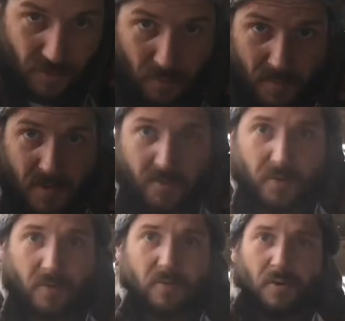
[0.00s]
know me or
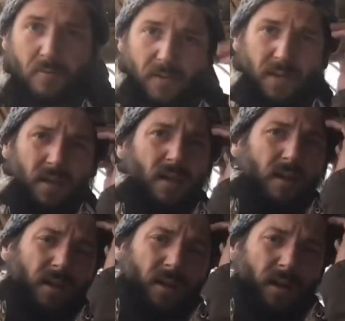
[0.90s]
don't know me,
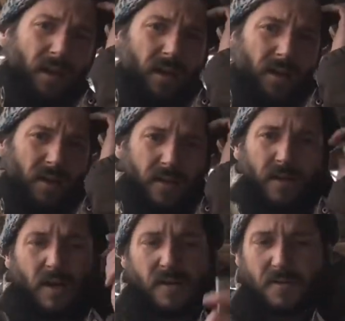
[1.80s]
I
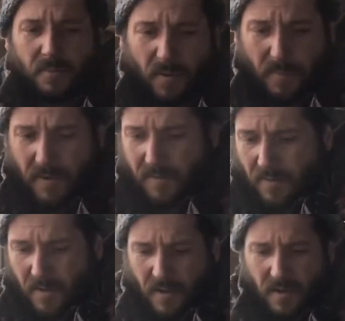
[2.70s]
got into primitive
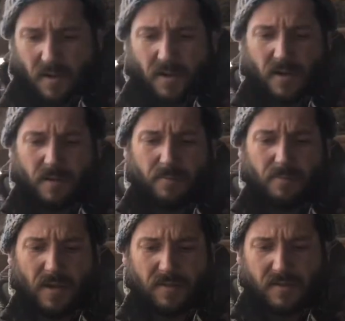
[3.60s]

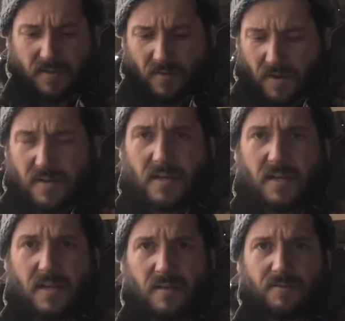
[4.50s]
methods of
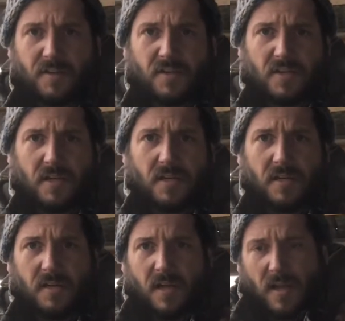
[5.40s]
hunting and fishing
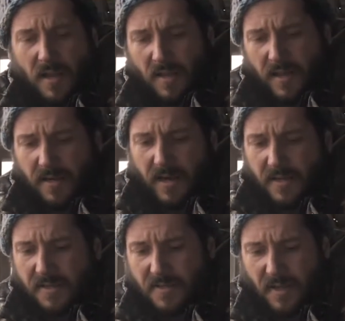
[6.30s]
and that
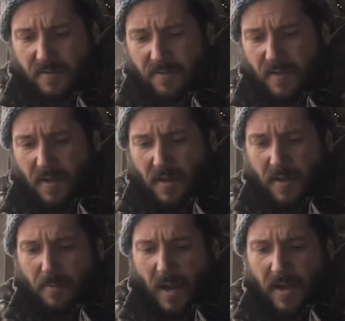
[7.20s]
kind of stuff
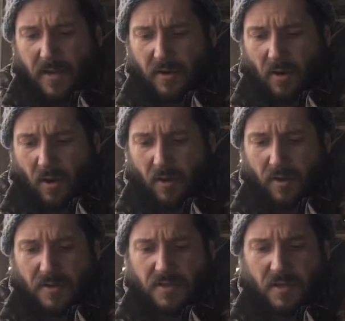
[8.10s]
back in
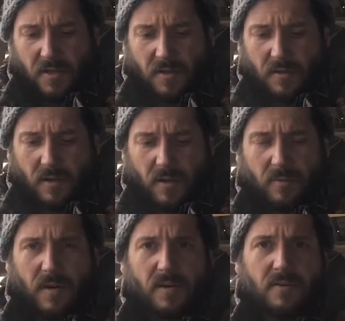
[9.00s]
college.
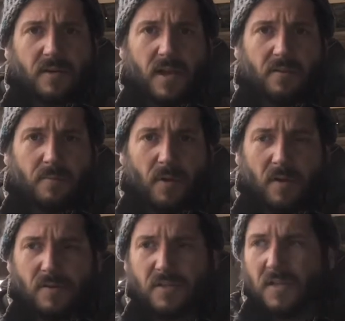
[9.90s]
When I took
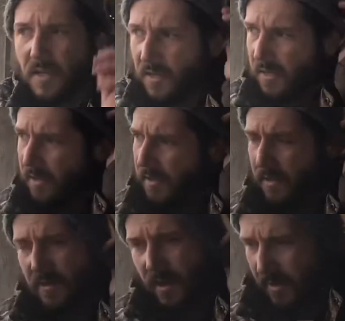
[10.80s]
anthropology,
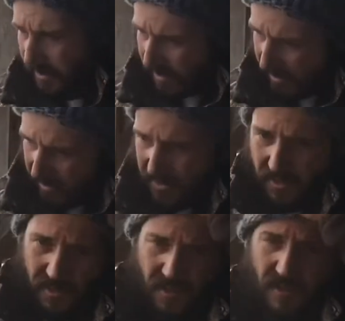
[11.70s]
kind of got
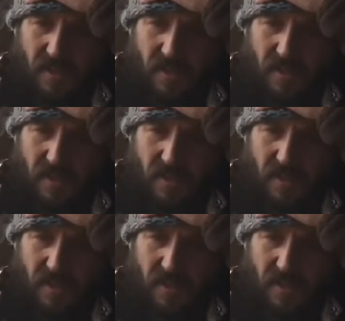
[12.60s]
into